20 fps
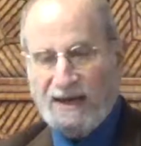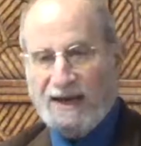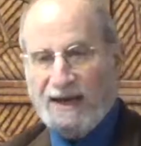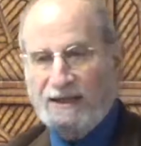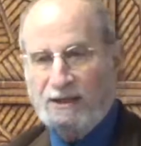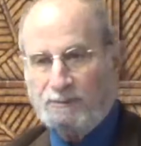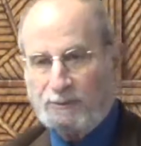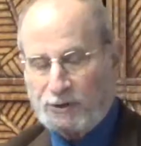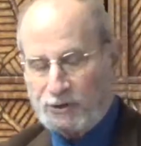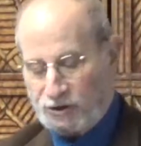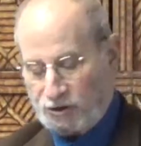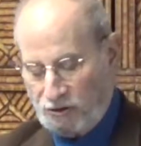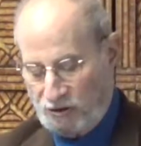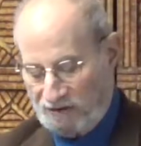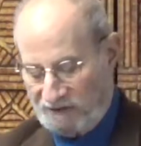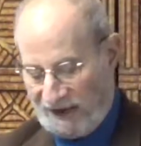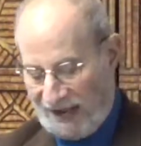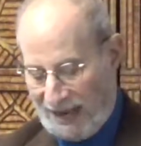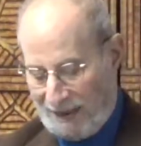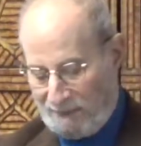and the pursuit
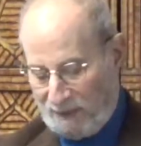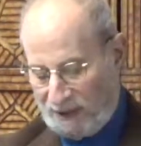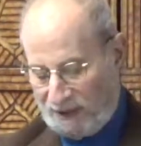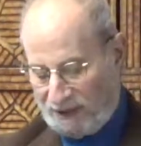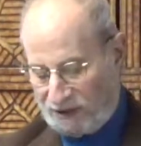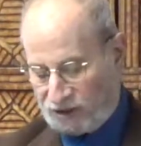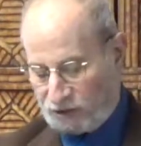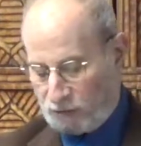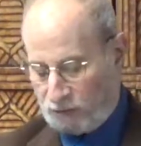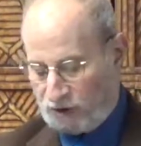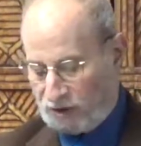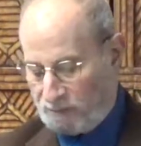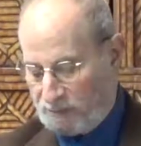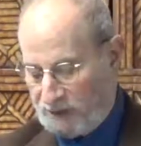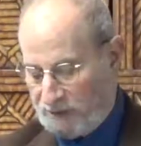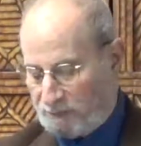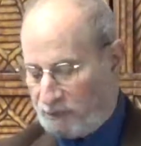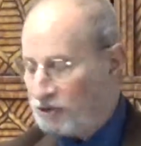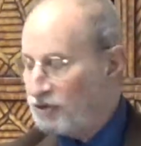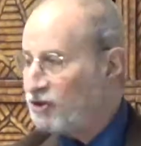of happiness were to
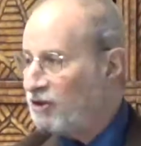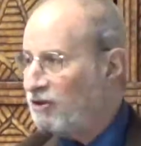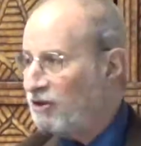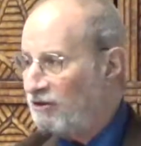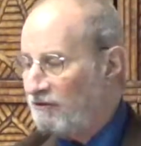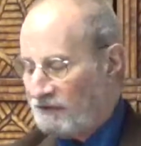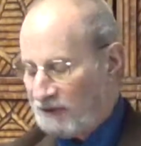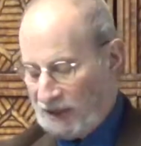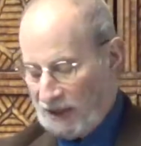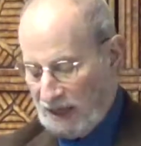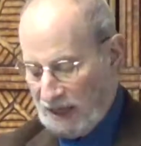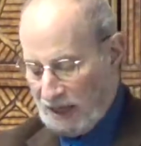be preserved,